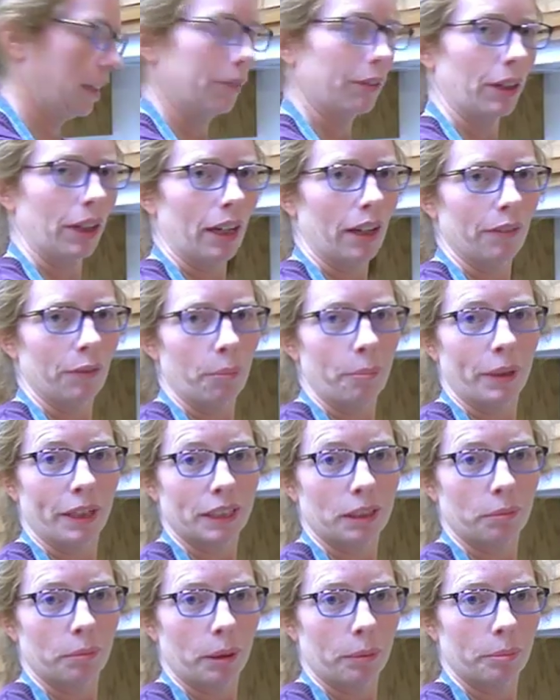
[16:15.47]
I'm going to have a
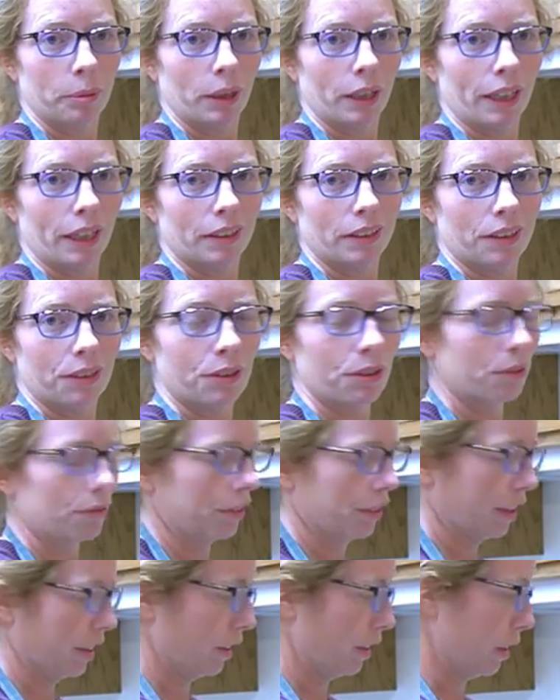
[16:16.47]
mess on my plate. I should have
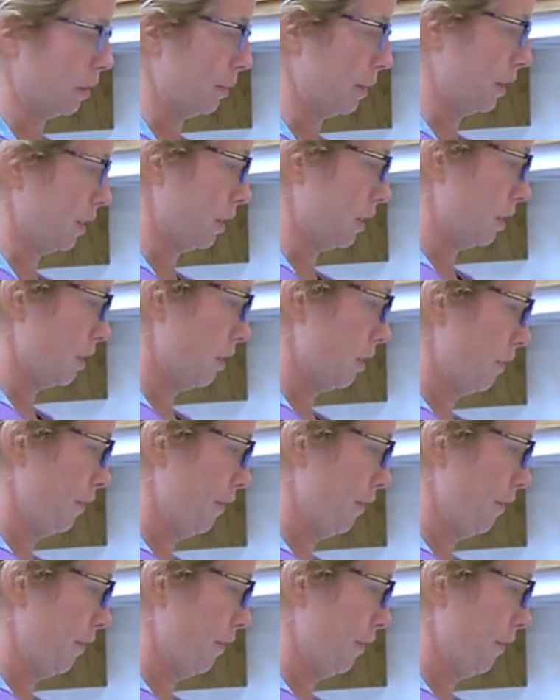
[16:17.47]
really thought about this.